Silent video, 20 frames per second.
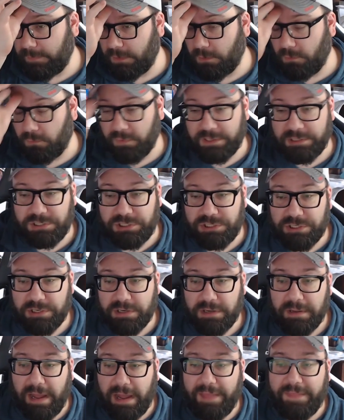which
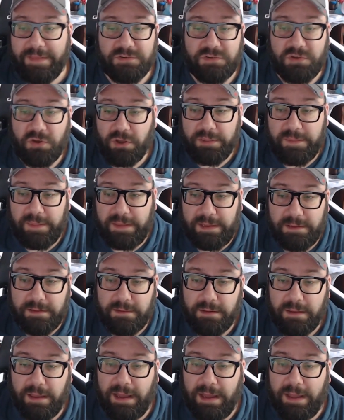I think is a good thing.
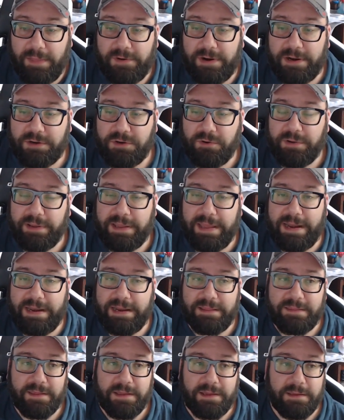They're not doing
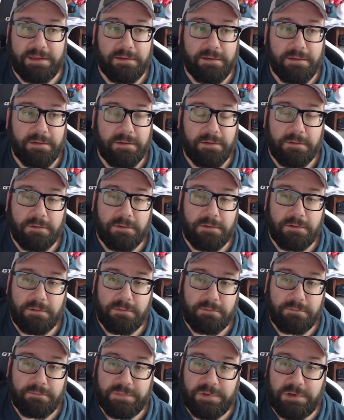anything,
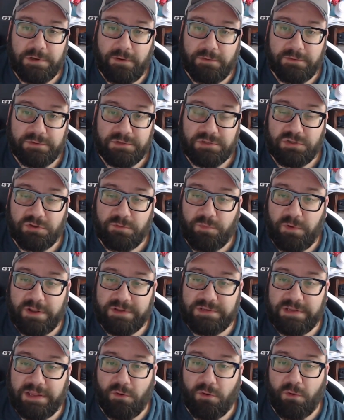super
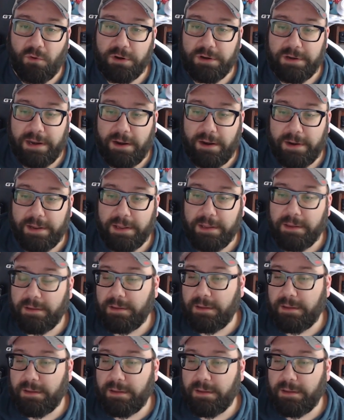outside the ordinary.